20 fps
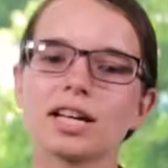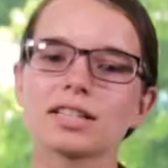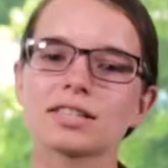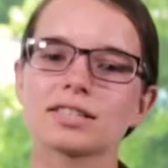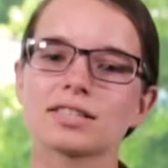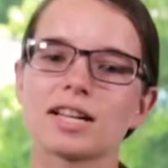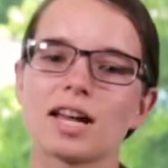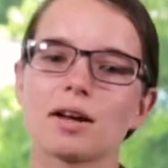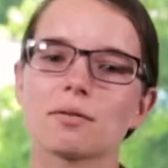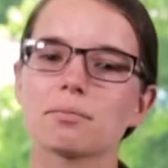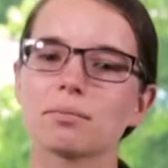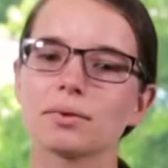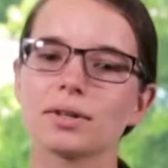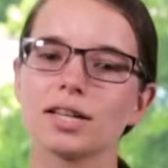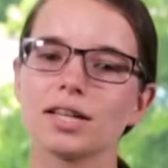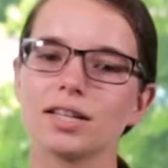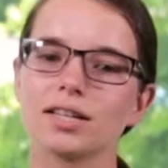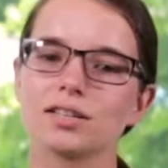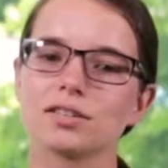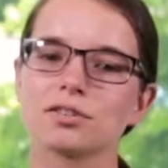next step
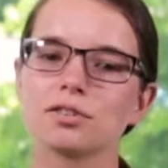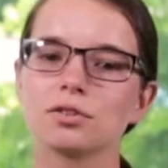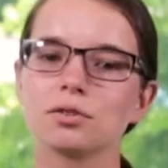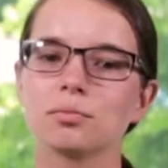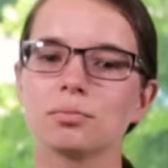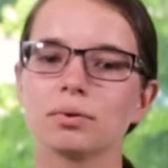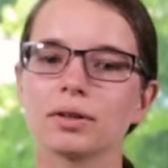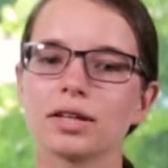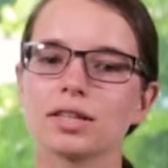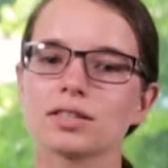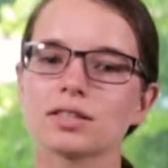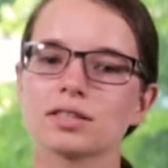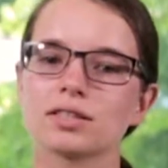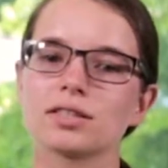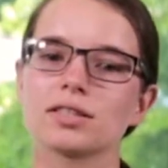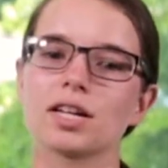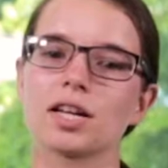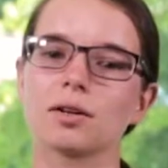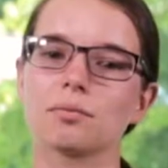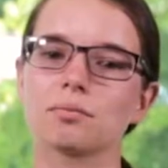is to place
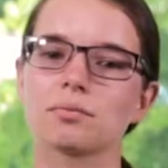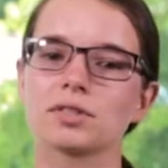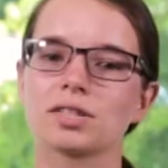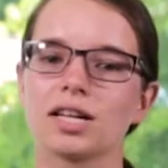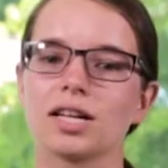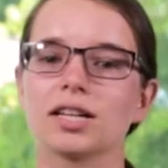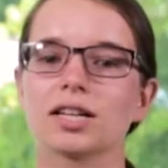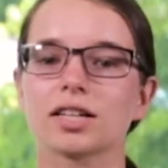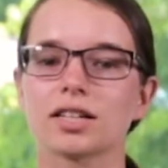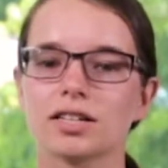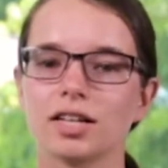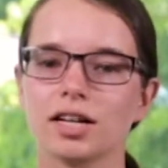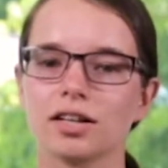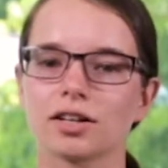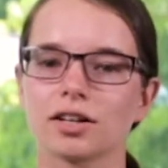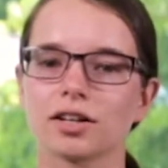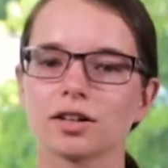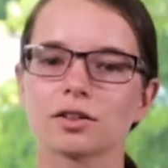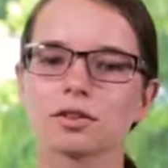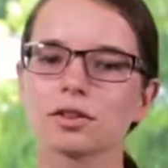stems in a
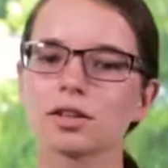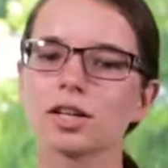container.